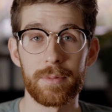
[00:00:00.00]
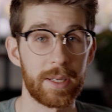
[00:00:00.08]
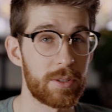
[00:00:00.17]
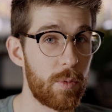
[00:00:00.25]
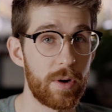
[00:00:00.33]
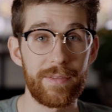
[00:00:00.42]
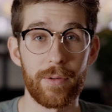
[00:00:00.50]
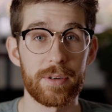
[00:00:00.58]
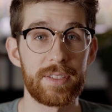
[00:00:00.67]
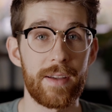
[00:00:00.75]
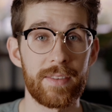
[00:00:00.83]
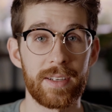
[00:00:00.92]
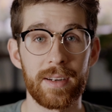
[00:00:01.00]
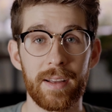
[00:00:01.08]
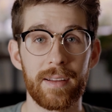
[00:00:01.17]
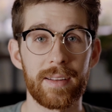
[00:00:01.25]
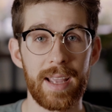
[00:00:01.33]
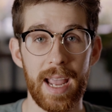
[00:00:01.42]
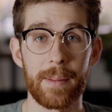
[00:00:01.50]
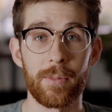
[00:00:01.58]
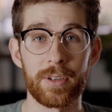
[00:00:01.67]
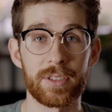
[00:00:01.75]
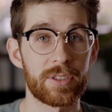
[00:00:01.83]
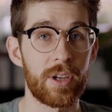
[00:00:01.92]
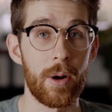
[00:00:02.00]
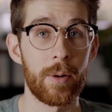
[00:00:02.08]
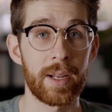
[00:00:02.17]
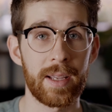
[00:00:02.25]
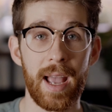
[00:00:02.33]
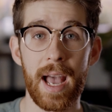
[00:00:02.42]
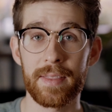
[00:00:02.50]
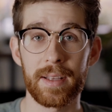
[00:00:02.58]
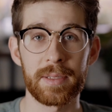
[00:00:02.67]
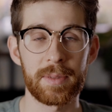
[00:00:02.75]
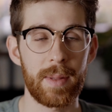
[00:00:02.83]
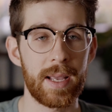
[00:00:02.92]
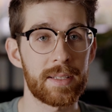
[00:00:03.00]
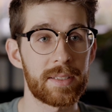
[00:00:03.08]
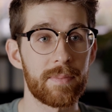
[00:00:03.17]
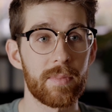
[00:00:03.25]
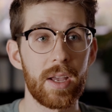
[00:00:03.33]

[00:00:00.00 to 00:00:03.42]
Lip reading: like 24/7 cameras going at that space.